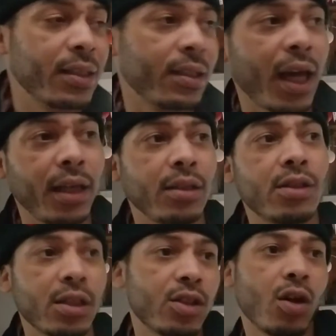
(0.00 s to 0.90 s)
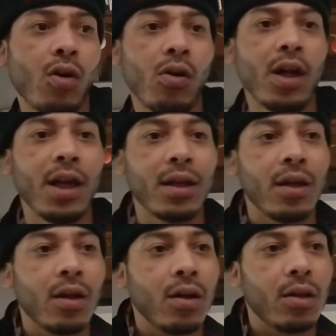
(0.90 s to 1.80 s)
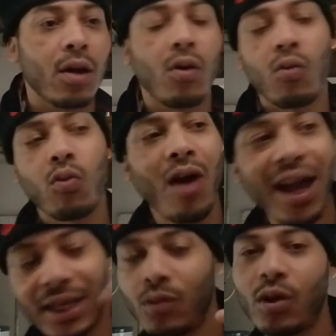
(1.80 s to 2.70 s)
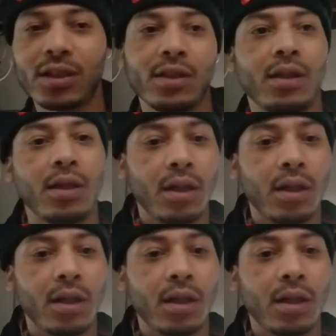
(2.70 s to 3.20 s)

tonight to show, yo, why he wasn't